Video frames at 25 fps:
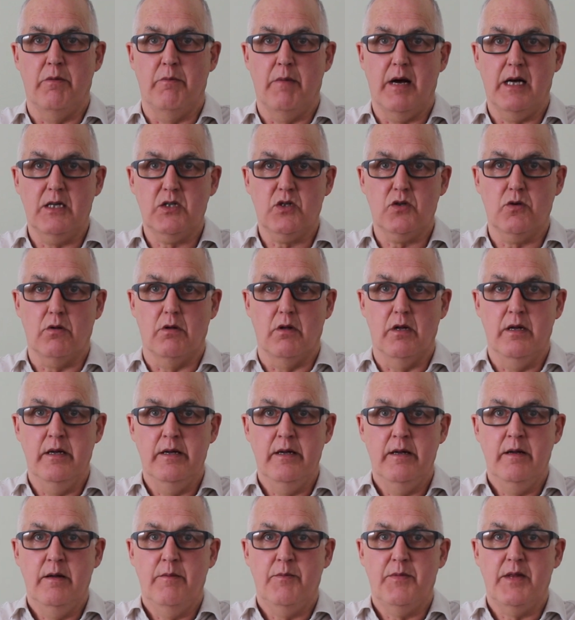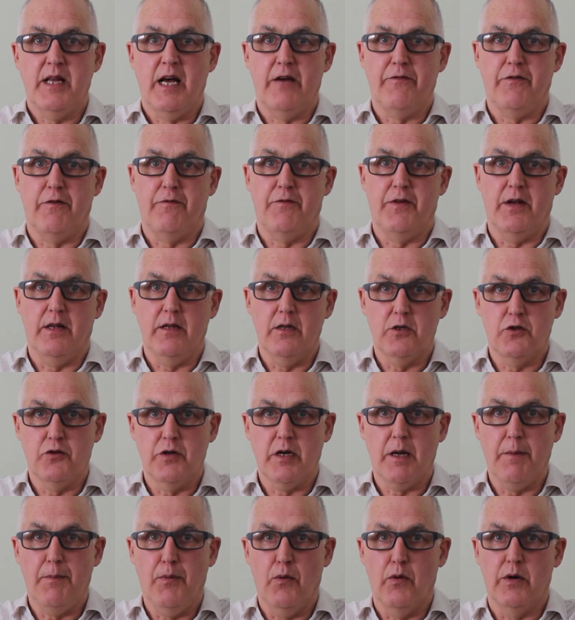the muscle. Now if you feel the
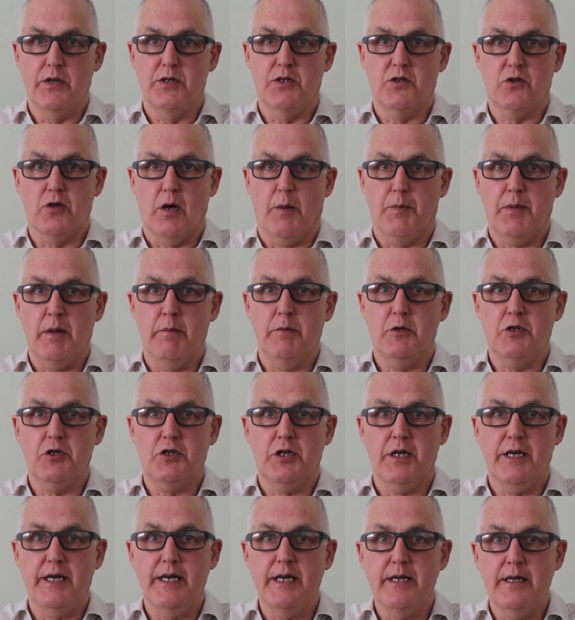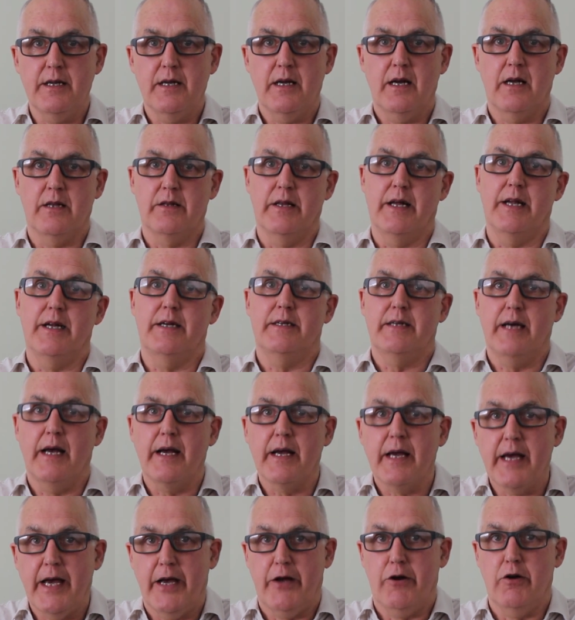trigger point, stop the machine and let it
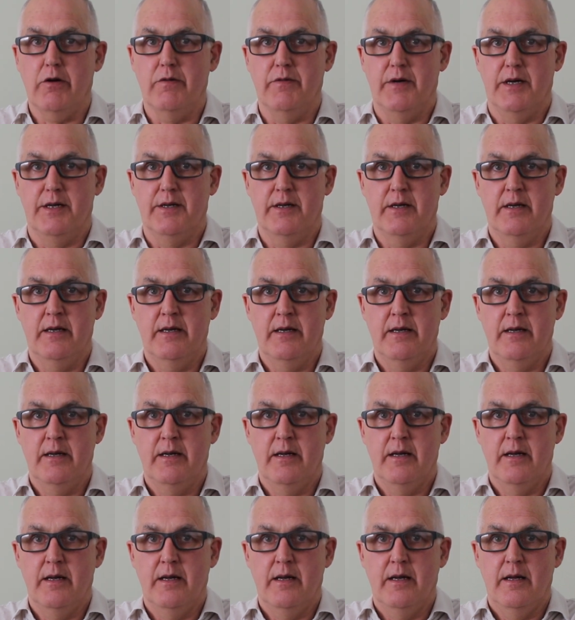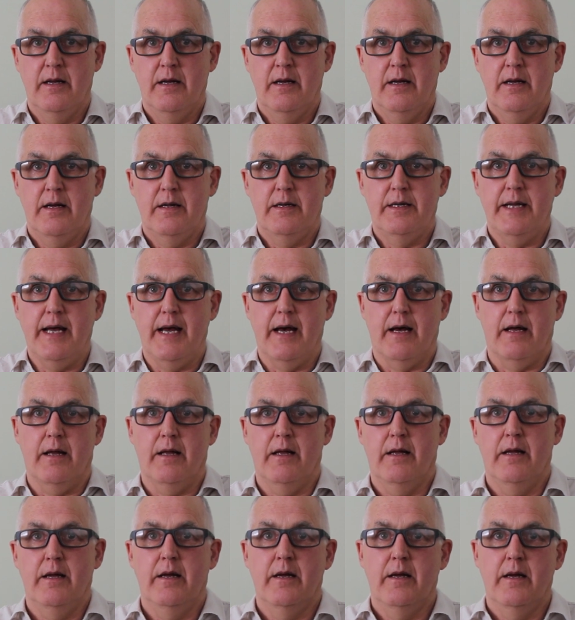take care of it. Now,
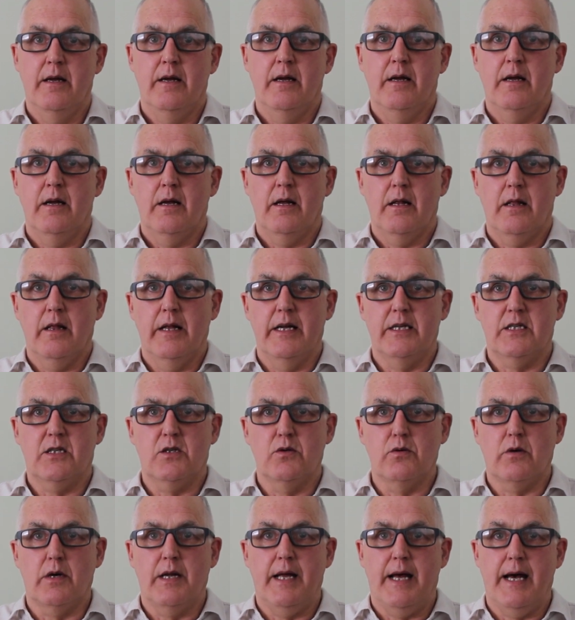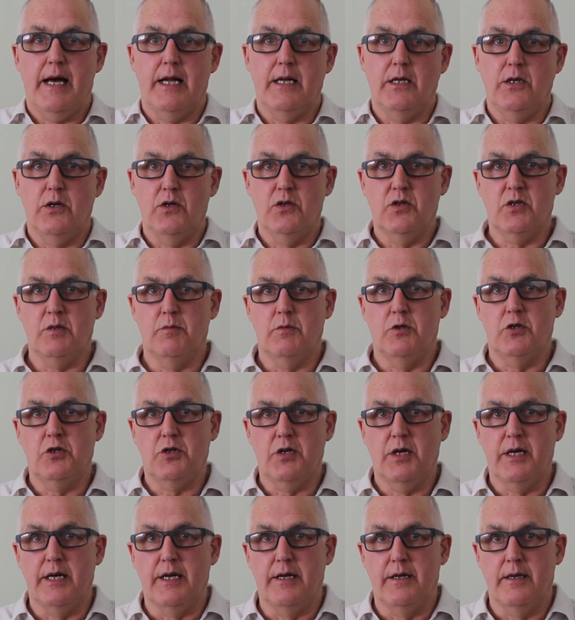let's look at how to use the
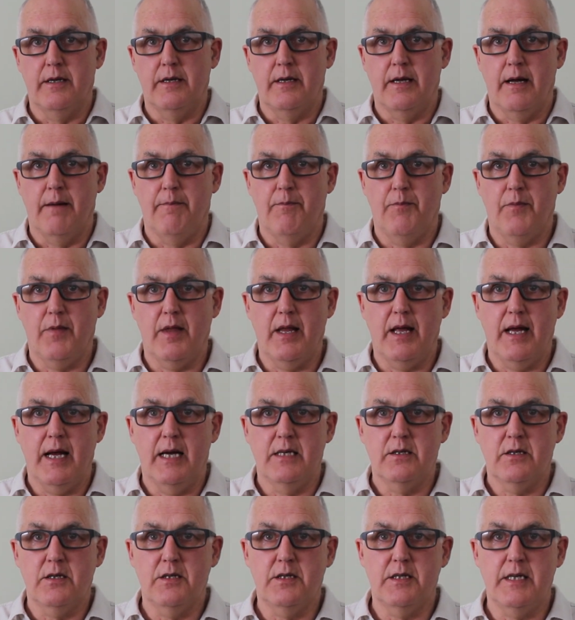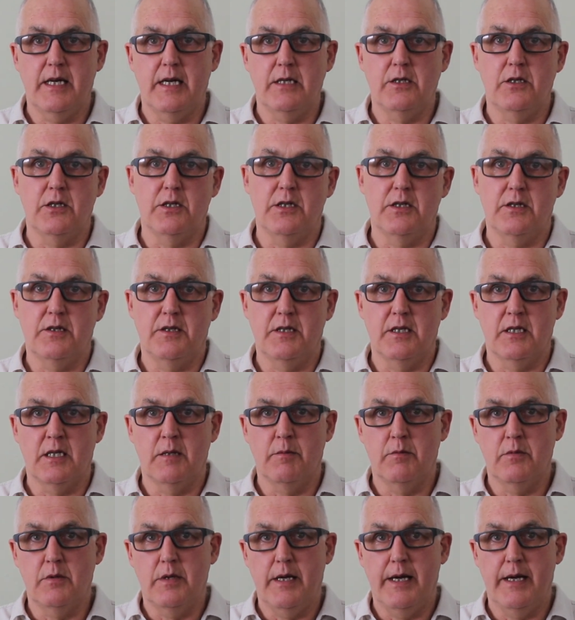machine. Now, as I said, you just hit
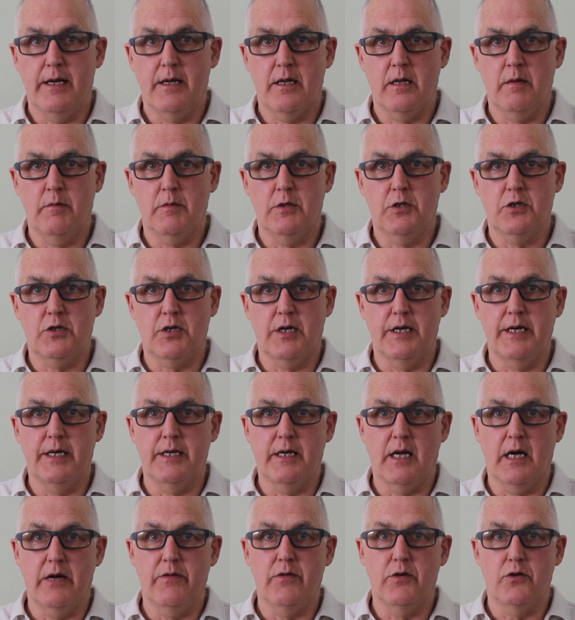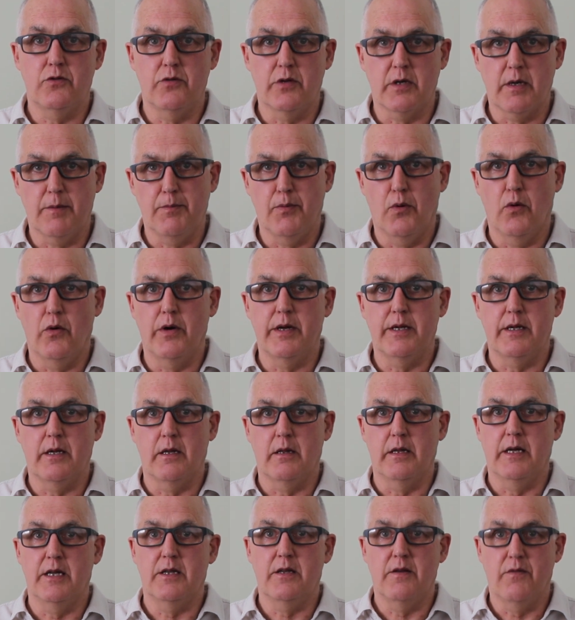the head of the machine over the trigger point
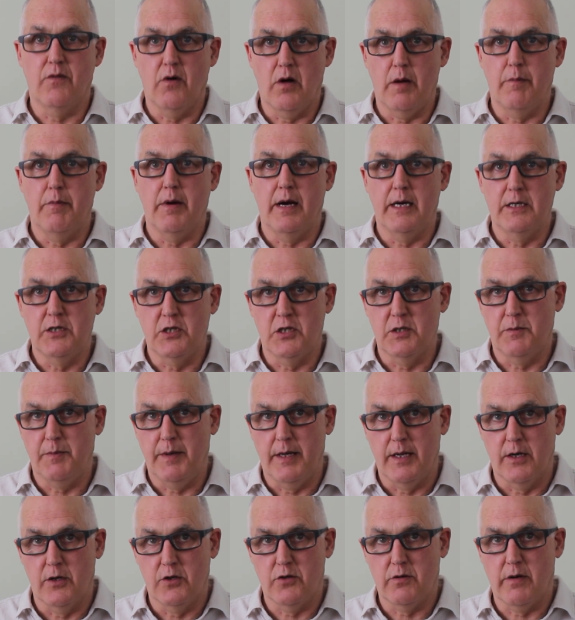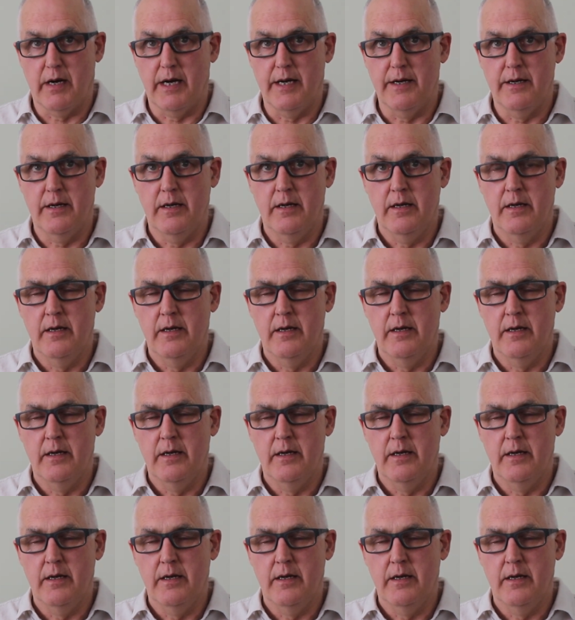and let the vibrations penetrate.